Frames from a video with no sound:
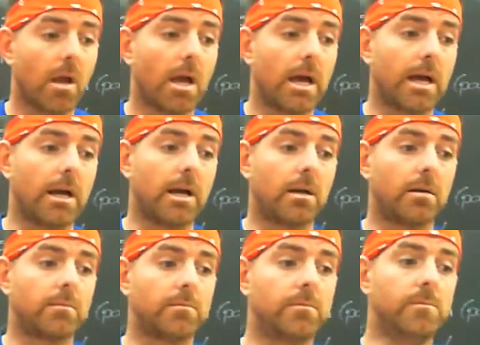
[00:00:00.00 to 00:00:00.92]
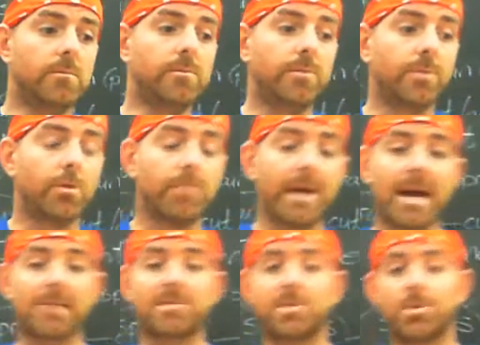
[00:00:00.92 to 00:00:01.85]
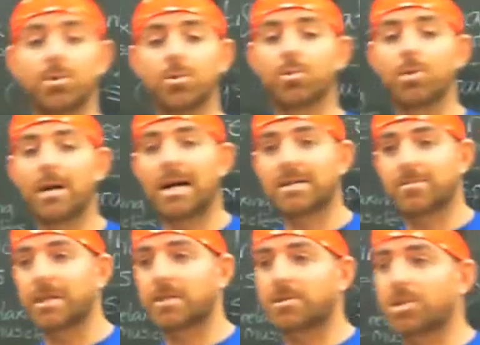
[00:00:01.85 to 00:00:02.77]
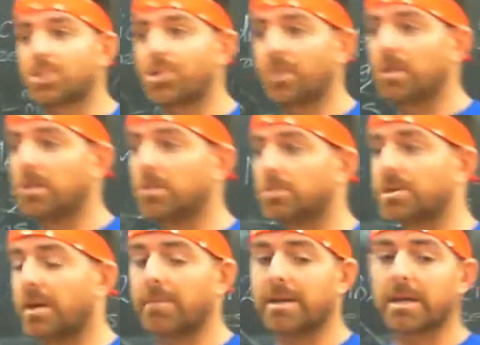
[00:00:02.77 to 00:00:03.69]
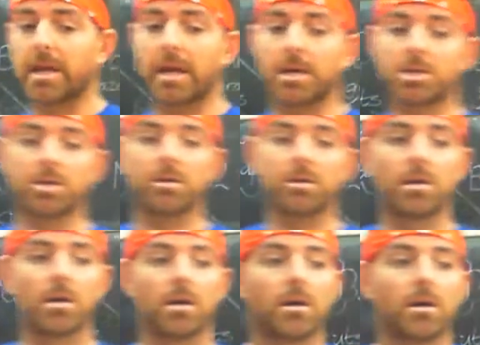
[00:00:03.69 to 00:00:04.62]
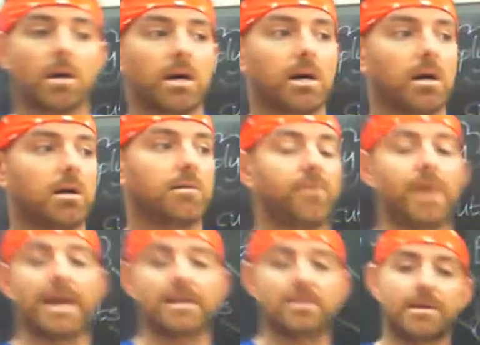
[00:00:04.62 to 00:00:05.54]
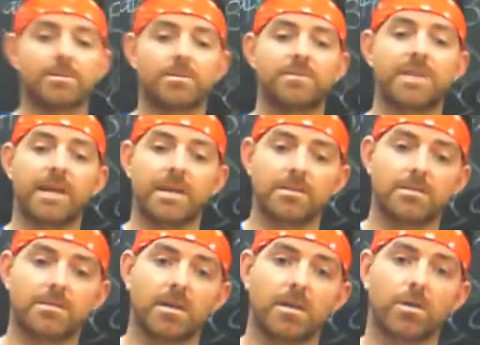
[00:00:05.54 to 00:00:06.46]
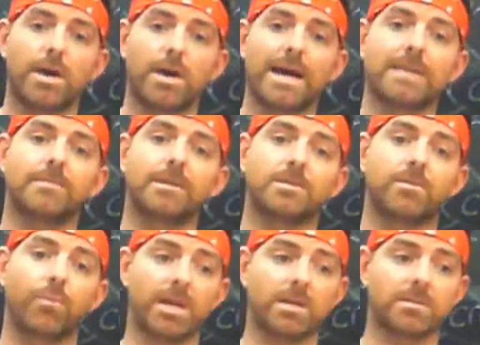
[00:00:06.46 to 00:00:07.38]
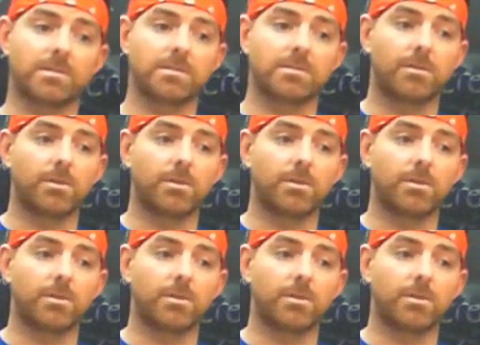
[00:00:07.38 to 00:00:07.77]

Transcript: You may have to administer treatment or take medication for X amount of days or X amount of weeks.